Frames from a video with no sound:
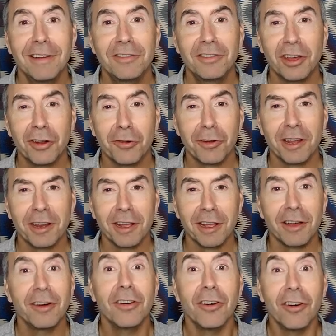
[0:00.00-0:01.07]

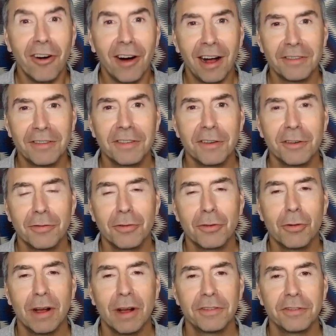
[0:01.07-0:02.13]
generating lots of
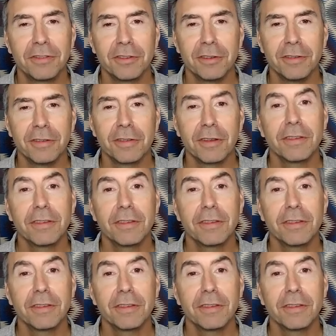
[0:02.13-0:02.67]
questions.